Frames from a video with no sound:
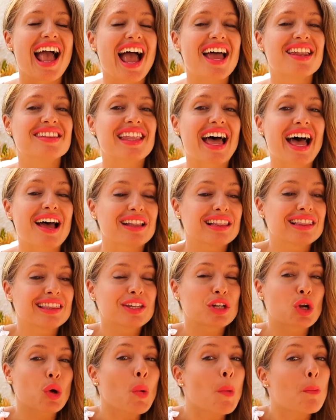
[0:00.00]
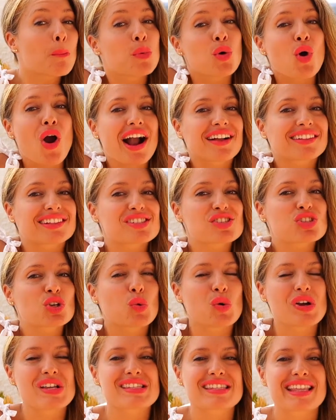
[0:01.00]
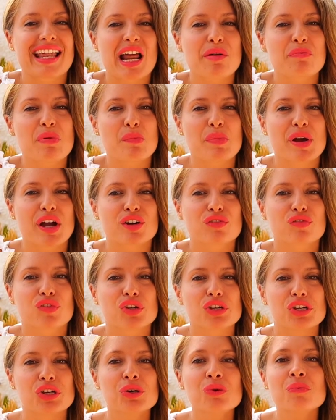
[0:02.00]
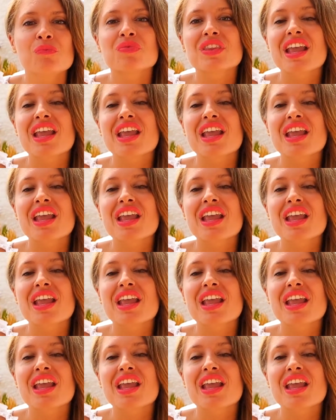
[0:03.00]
and that little practice quiz that I prepared for you.